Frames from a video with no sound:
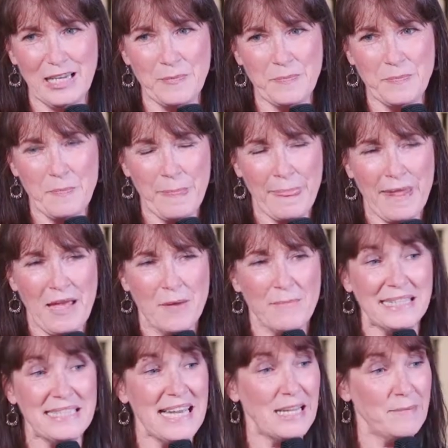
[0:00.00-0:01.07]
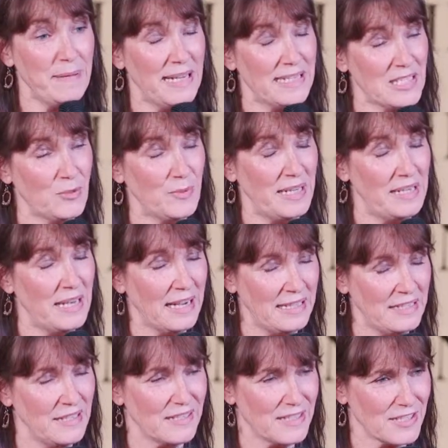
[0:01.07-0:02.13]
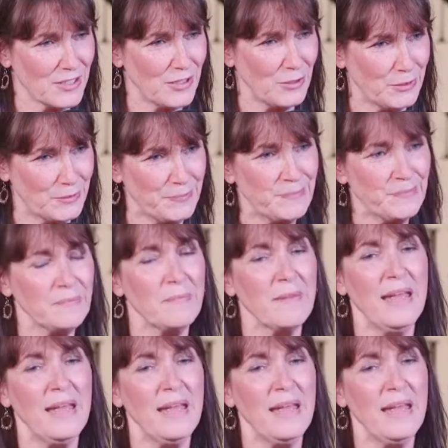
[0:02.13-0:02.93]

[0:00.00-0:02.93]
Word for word: Um, my dad passed away nine years ago.